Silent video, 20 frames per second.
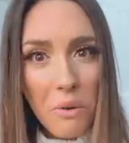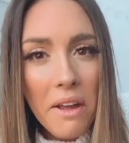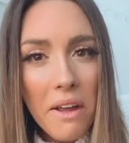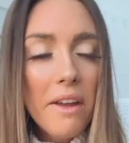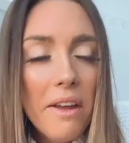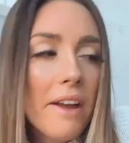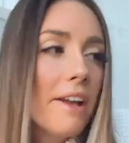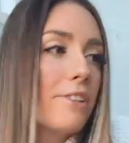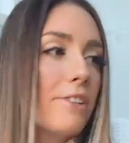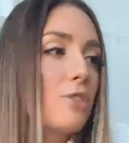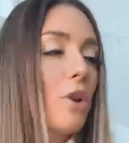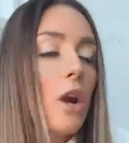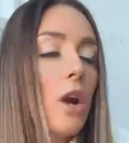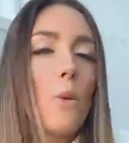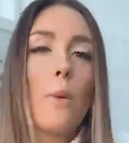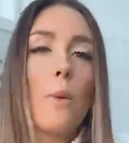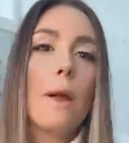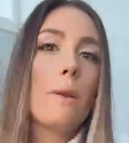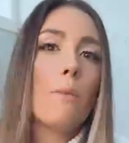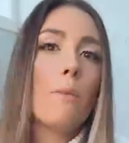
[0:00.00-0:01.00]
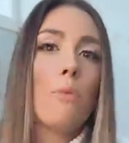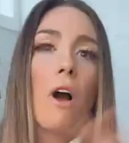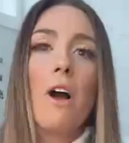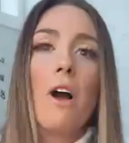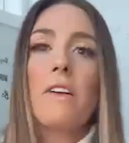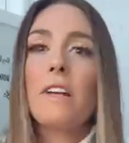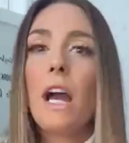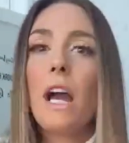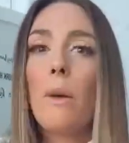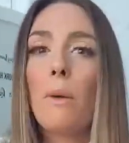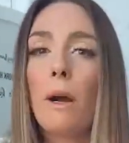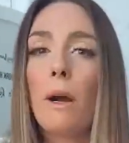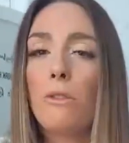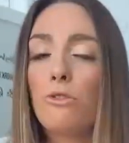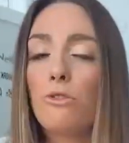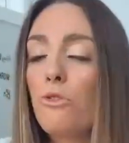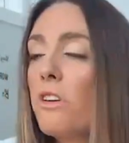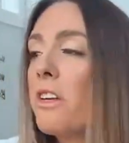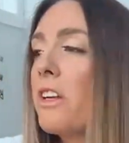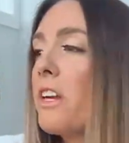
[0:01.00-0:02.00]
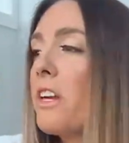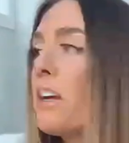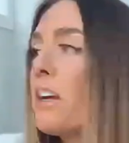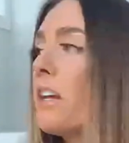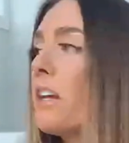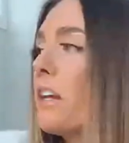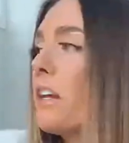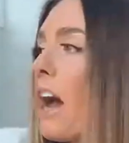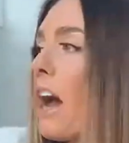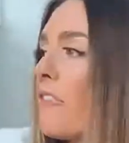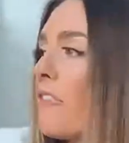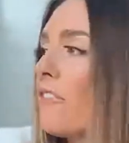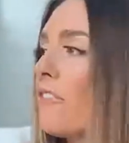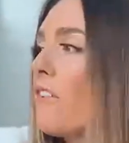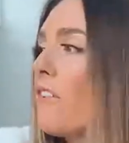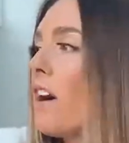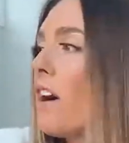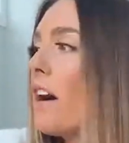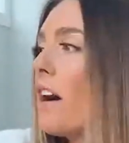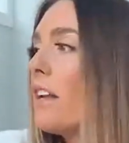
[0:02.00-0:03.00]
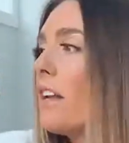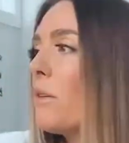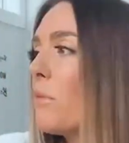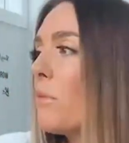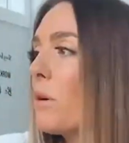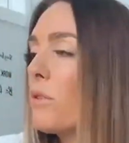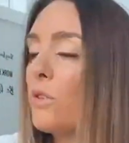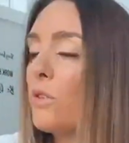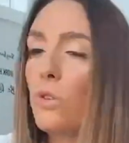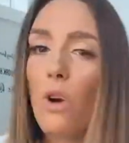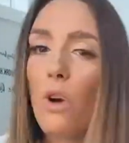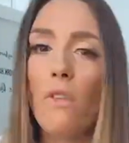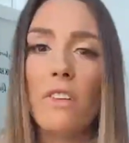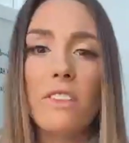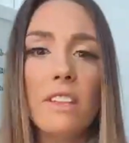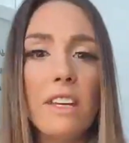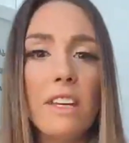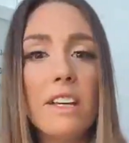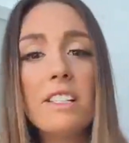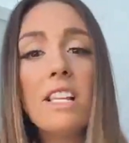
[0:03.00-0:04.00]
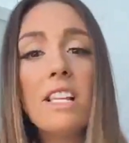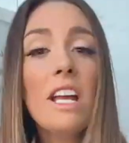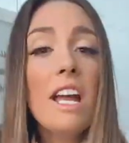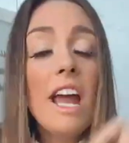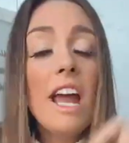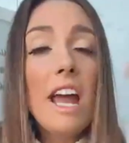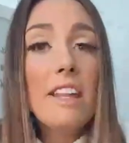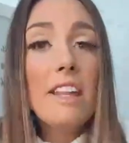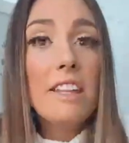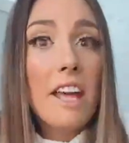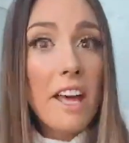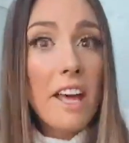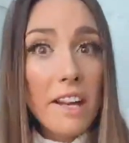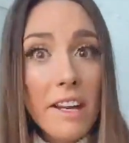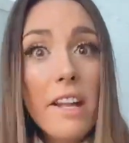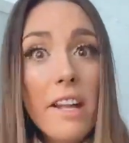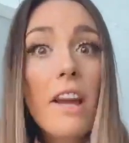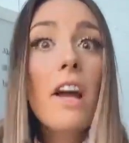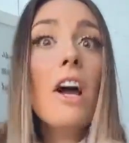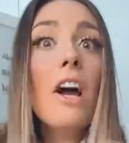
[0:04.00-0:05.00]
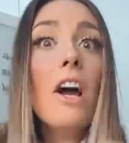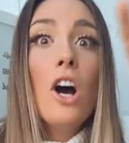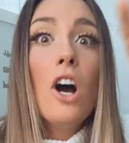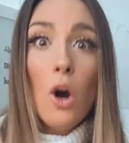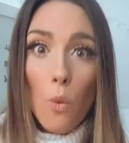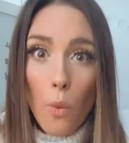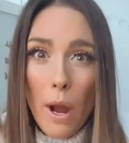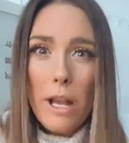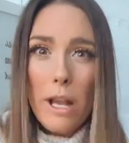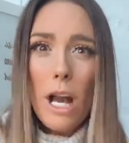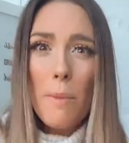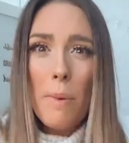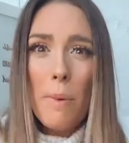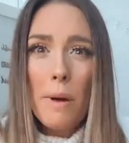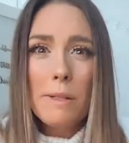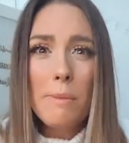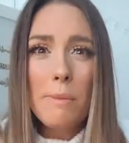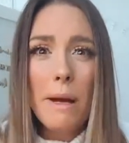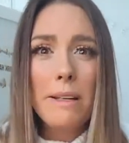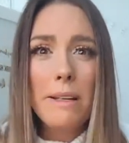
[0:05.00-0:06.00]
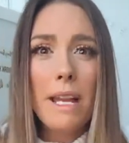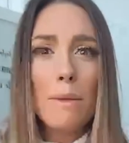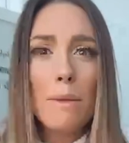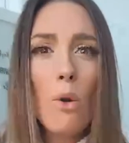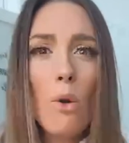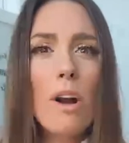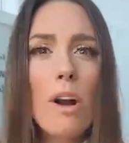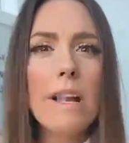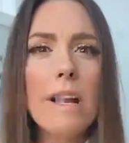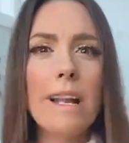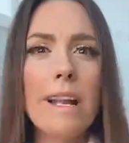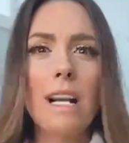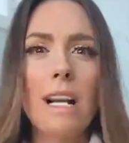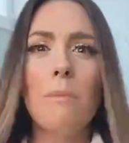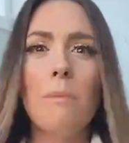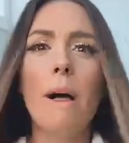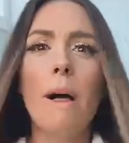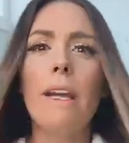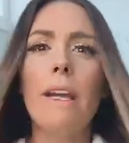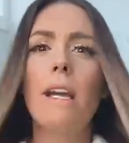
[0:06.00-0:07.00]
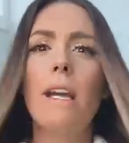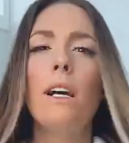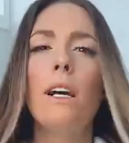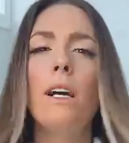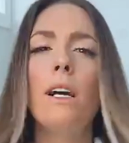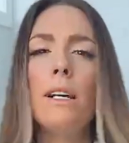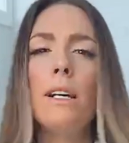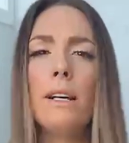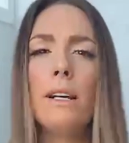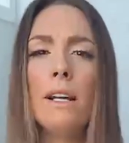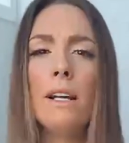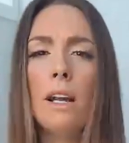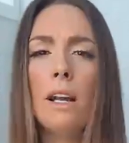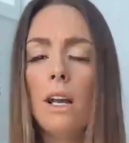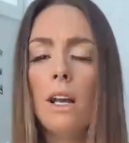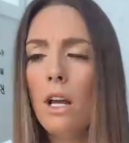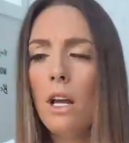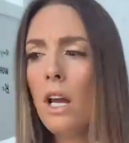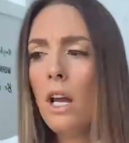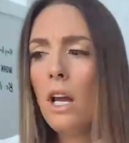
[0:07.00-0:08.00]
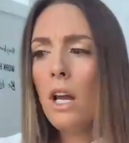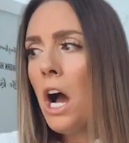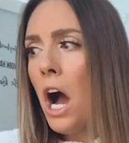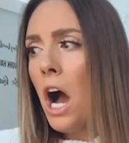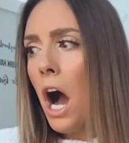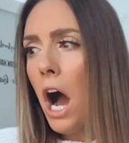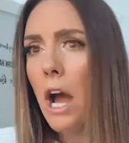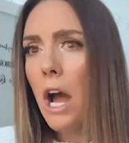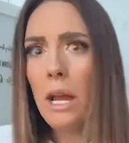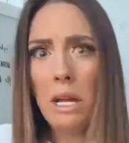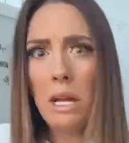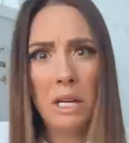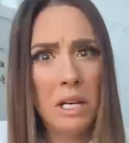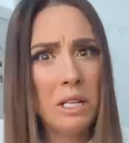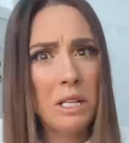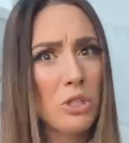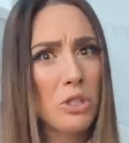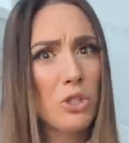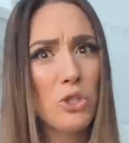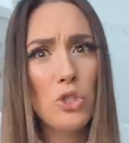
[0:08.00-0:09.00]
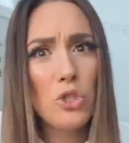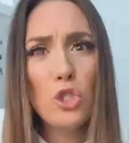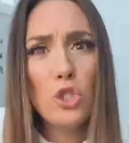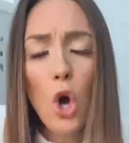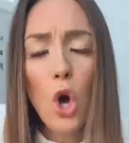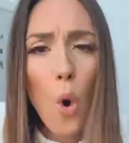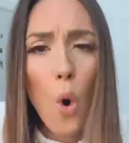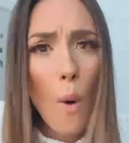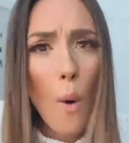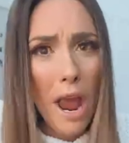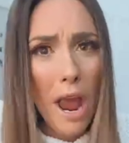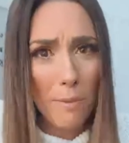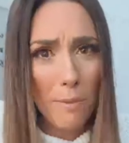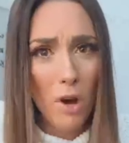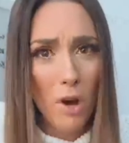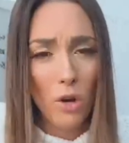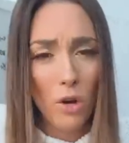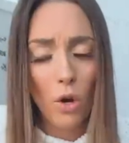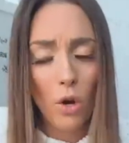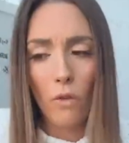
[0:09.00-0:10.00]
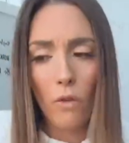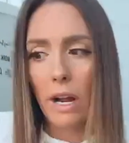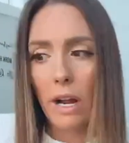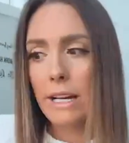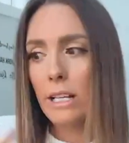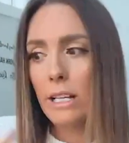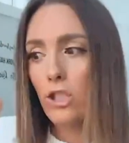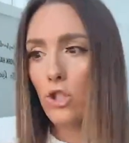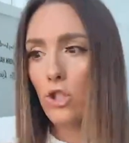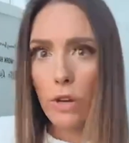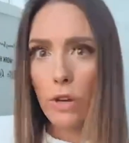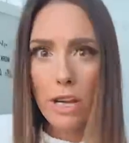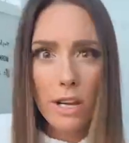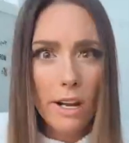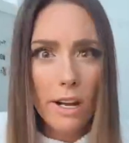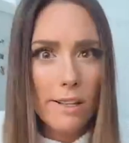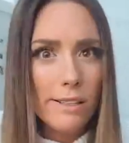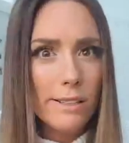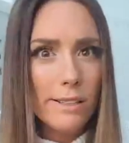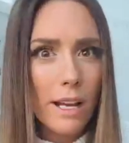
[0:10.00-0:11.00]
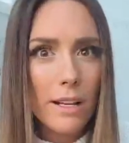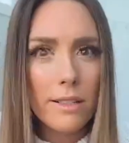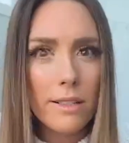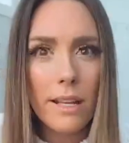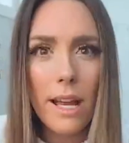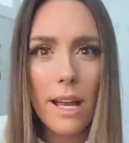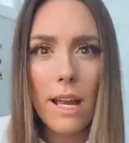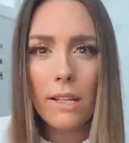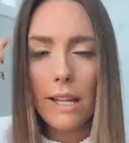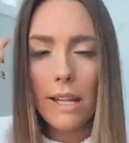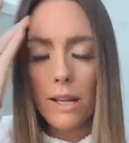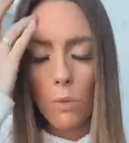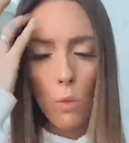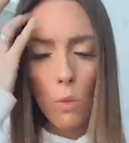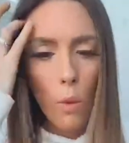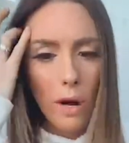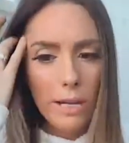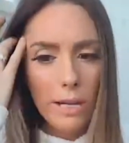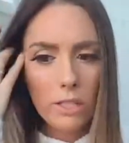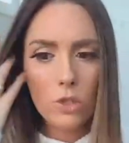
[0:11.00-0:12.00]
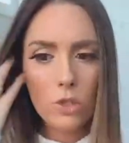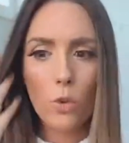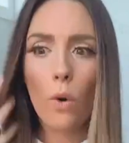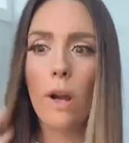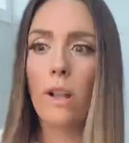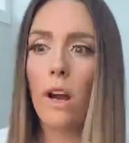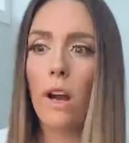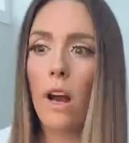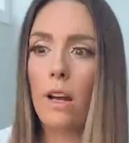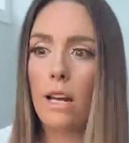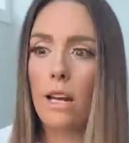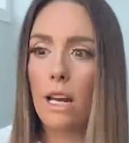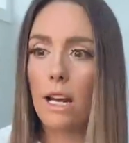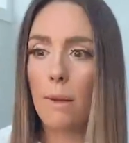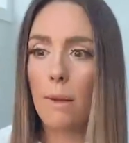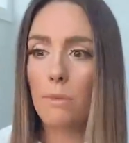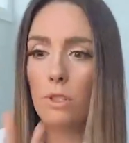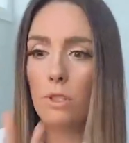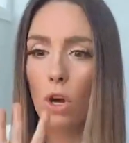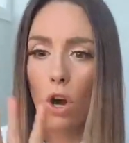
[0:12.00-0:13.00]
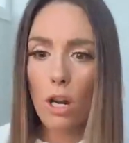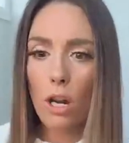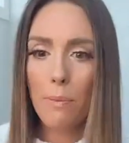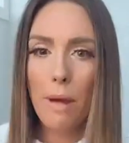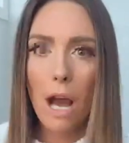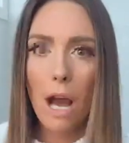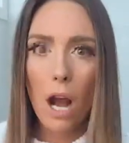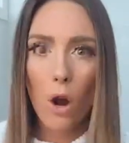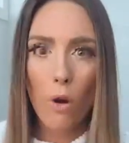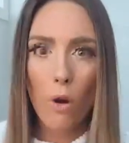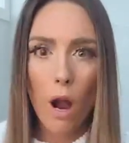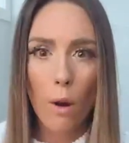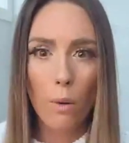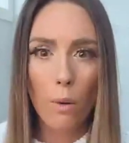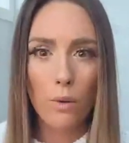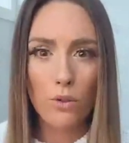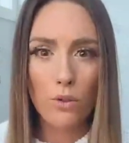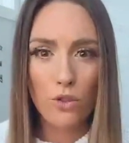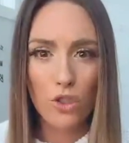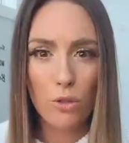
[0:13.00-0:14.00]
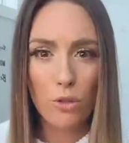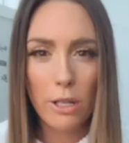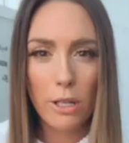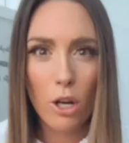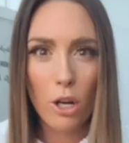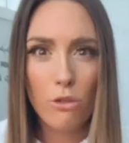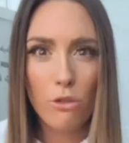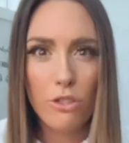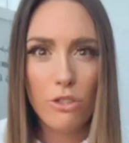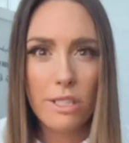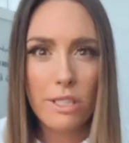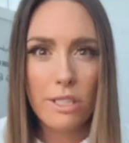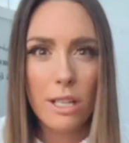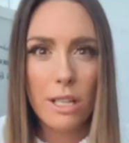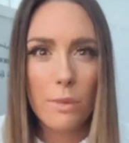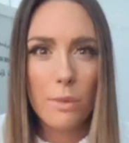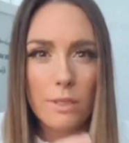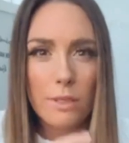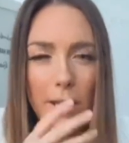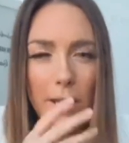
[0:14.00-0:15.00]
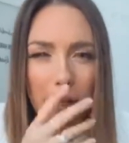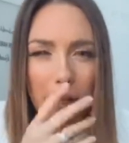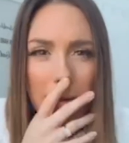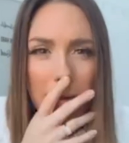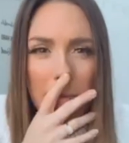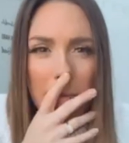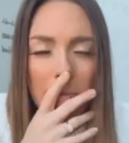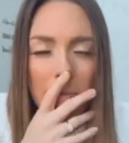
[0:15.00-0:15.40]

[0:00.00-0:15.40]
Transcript: way. And so I went, and Brock and I were out drinking and having fun, and we were doing all the things. And then wake up on Monday morning and I'm like, hi, there's no way I'm hungover. I didn't drink on Sunday. Like, what is going on? And I was on a power hour with 2 of my coaches, and I was like,